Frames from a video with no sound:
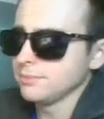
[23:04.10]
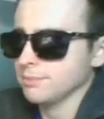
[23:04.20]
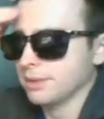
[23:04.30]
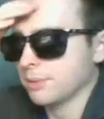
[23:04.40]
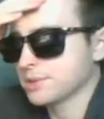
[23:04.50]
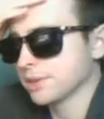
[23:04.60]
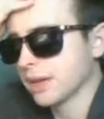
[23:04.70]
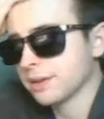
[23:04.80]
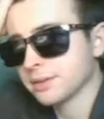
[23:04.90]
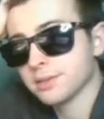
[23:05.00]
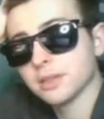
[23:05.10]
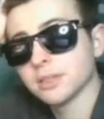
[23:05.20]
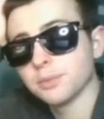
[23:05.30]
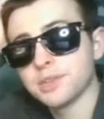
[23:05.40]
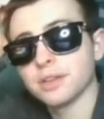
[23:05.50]
But yeah, we still have
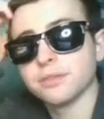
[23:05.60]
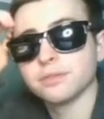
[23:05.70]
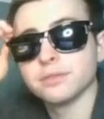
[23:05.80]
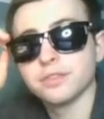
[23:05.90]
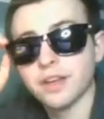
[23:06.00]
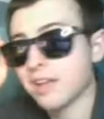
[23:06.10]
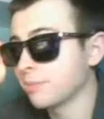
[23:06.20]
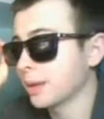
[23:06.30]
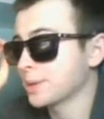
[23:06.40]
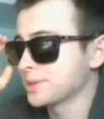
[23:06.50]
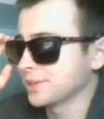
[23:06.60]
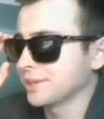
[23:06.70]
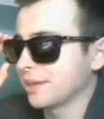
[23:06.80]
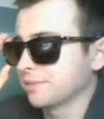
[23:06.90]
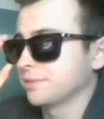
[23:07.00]
5 players still
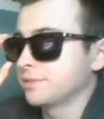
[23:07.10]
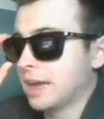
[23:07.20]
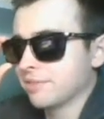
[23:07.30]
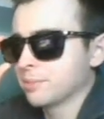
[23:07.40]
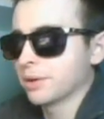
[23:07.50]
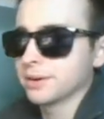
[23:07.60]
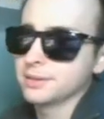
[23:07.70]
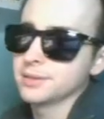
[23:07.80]
alive. 5 more.